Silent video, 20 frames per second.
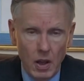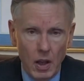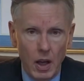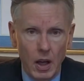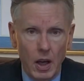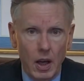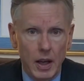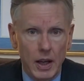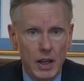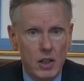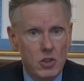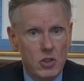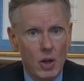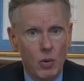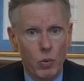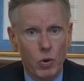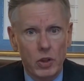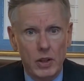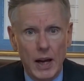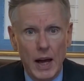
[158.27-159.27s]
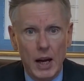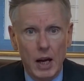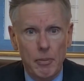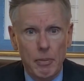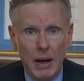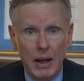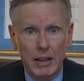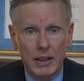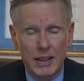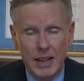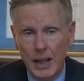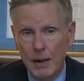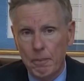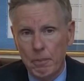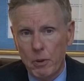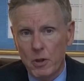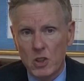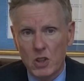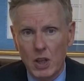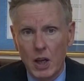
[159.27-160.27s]
is that we're down about
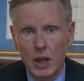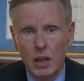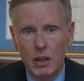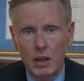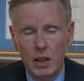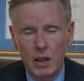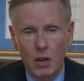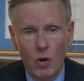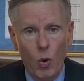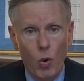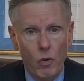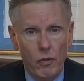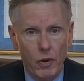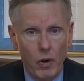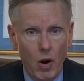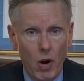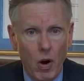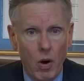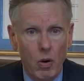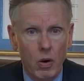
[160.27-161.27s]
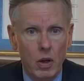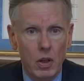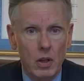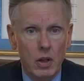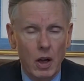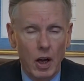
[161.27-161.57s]
10% in overall